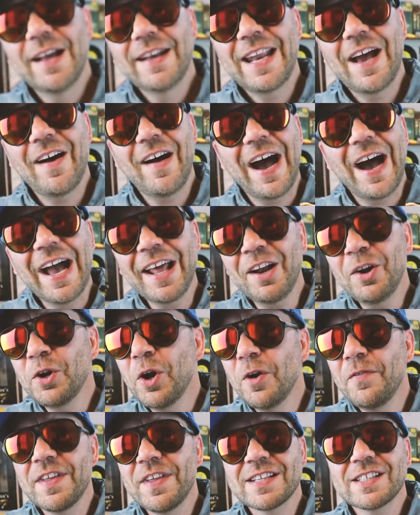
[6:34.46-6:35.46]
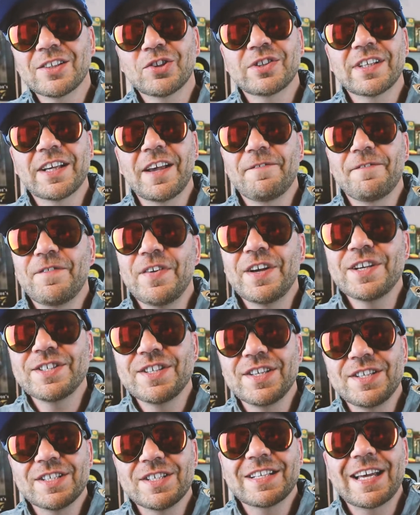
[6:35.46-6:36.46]
Now, I don't know if this looks like a fish
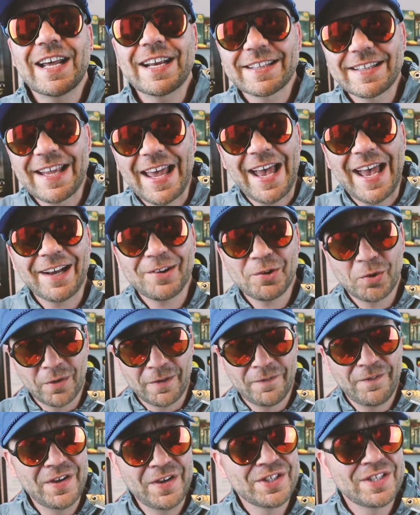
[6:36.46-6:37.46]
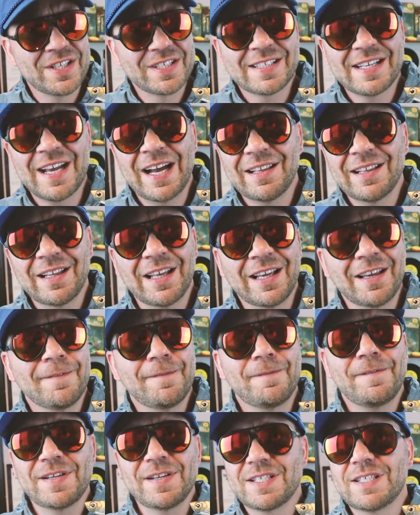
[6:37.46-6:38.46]
that just got attacked or a fish that's got like
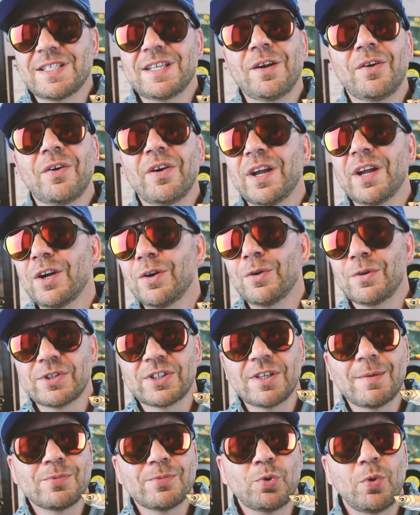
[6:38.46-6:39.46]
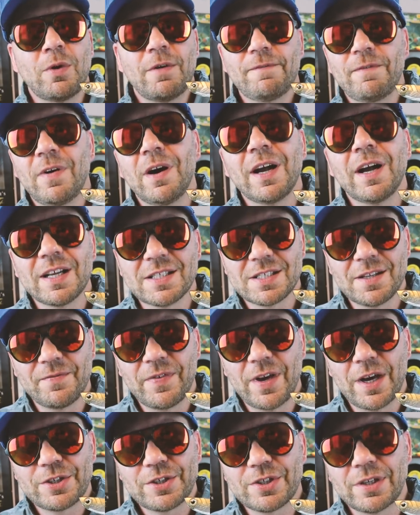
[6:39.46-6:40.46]
fisteria or some sort of fungus
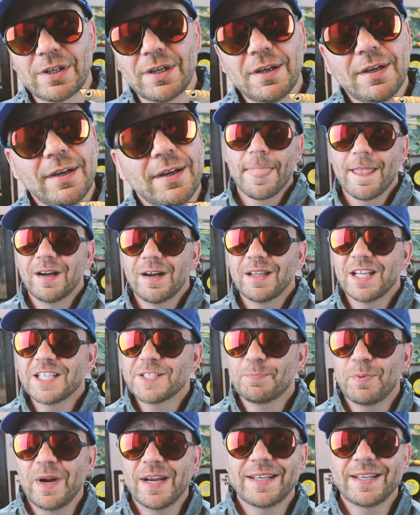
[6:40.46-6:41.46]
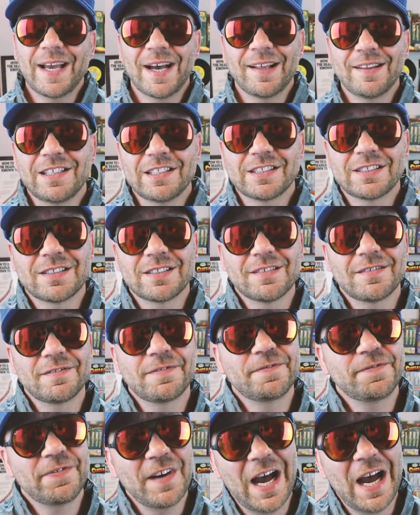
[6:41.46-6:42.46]
infection. Let's break down these
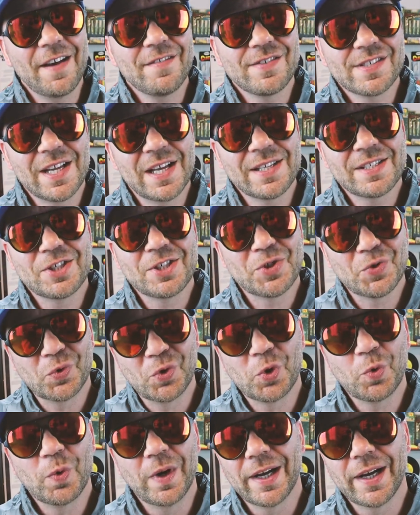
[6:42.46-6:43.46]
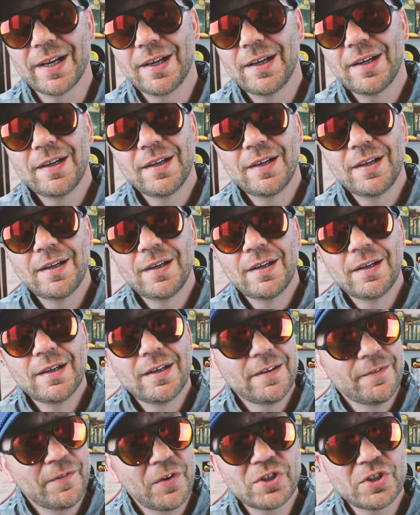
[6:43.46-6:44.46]
5 senses real quick.
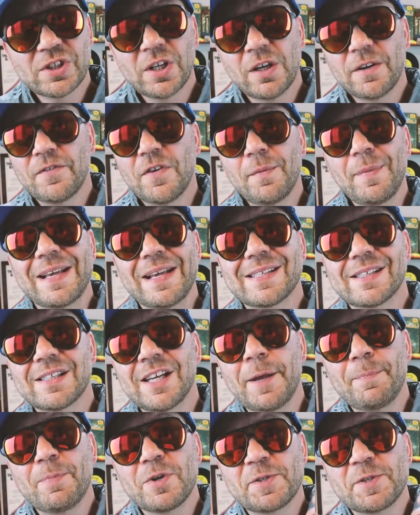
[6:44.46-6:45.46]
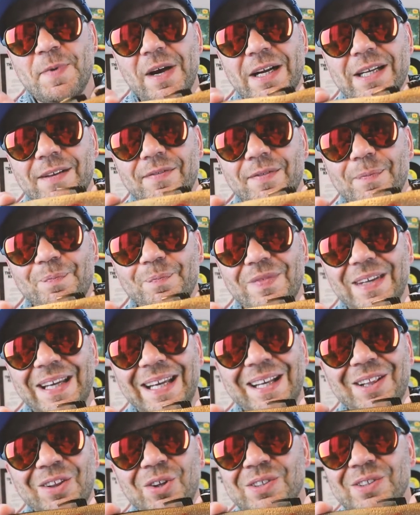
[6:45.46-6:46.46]
First off, from a sight perspective,
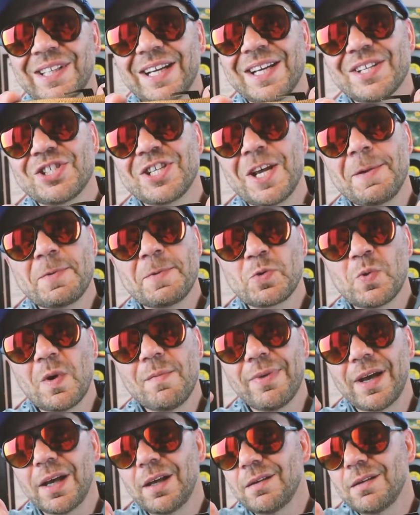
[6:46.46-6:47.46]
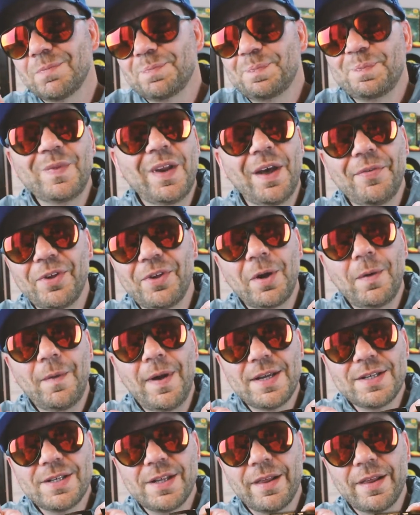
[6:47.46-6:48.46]
it looks like a cheap swim bait. Nothing
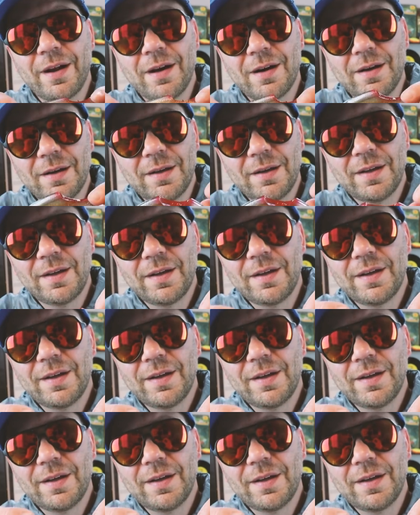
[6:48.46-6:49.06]
crazy there,